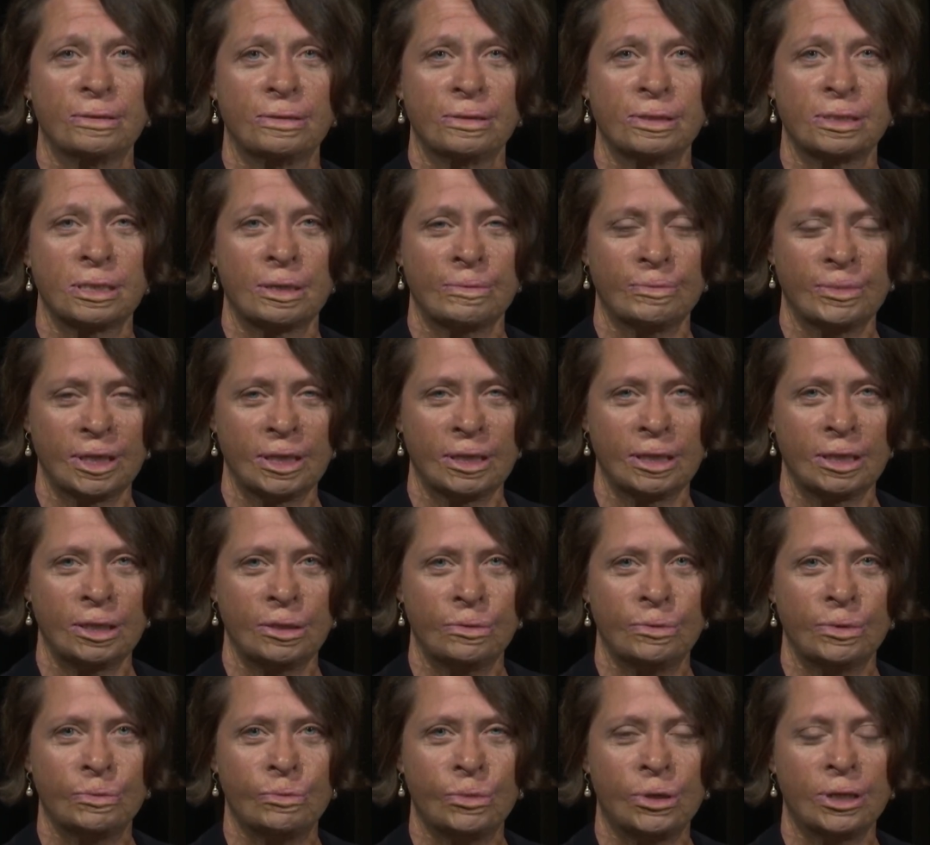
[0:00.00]
Something that
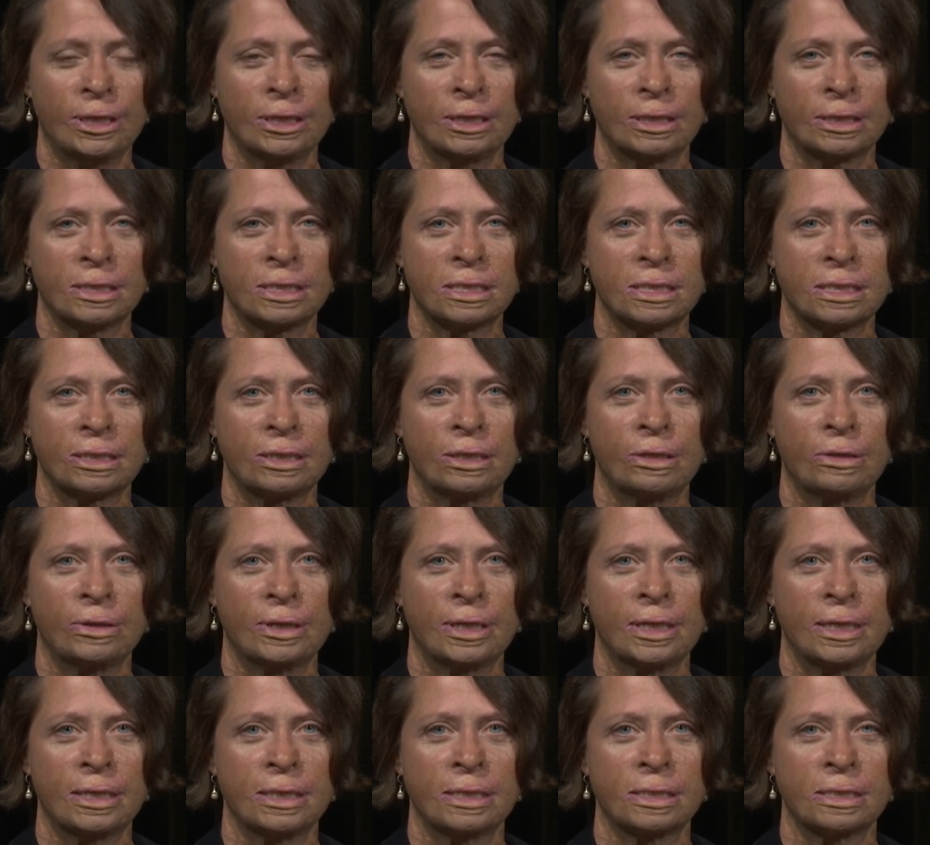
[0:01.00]
you would want to consider
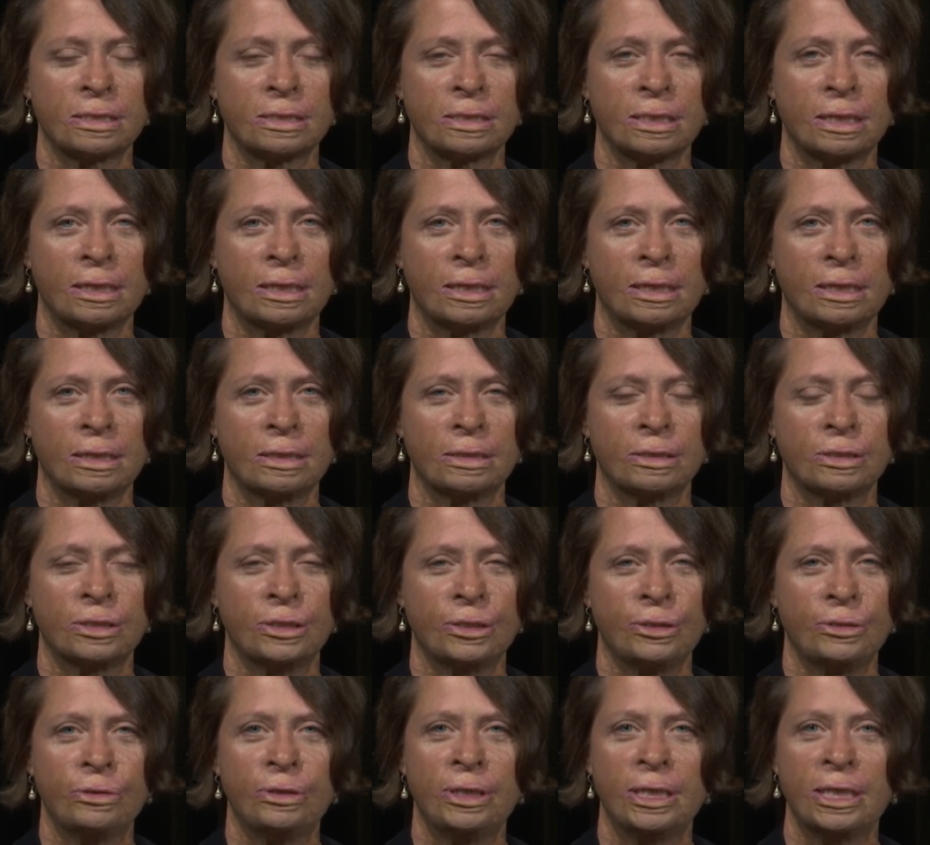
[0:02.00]
is,
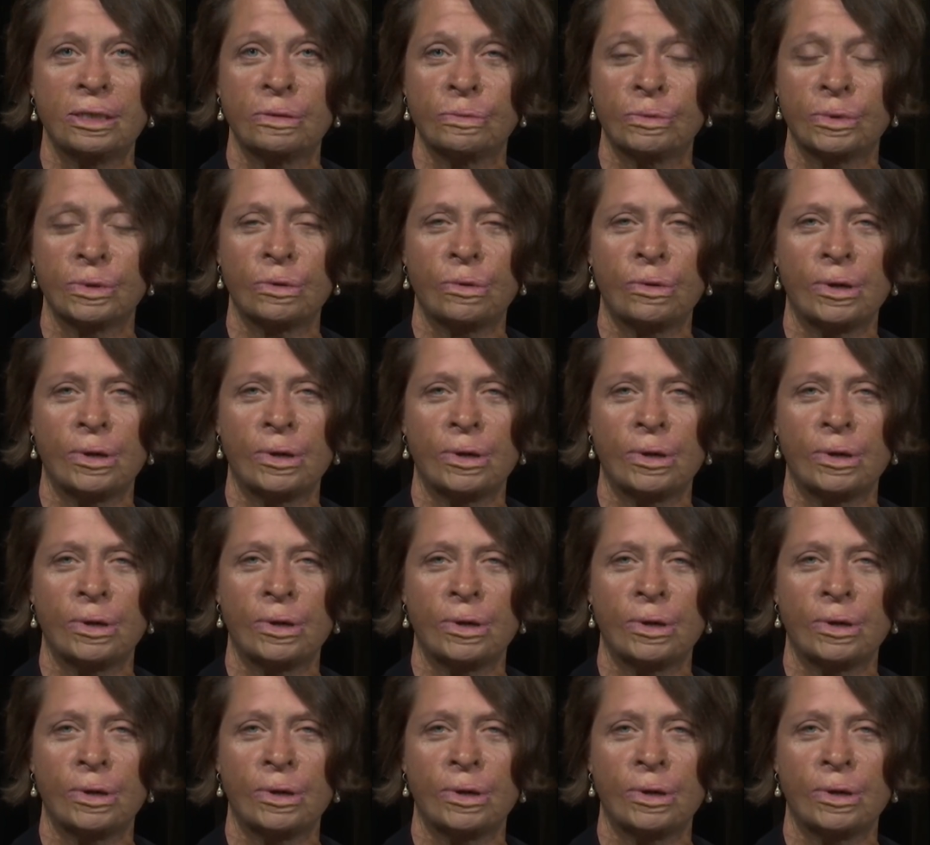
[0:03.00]
do you need to